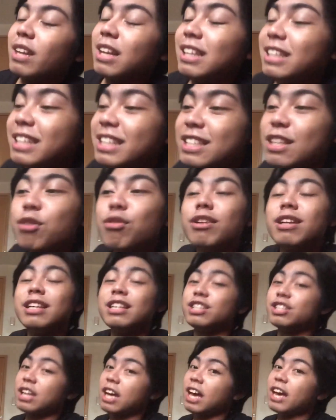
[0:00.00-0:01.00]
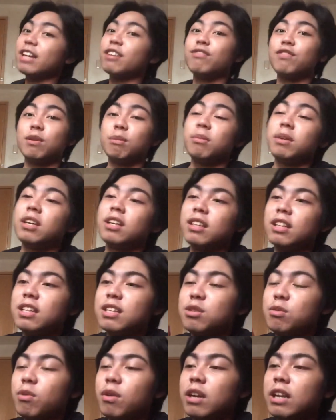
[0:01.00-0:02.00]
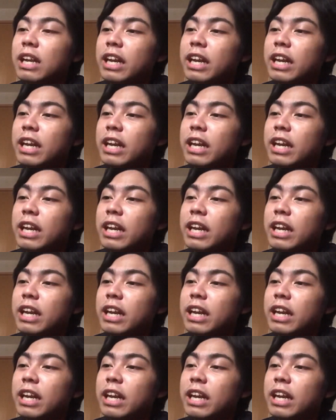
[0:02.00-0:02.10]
Lisa really shined for me in this one.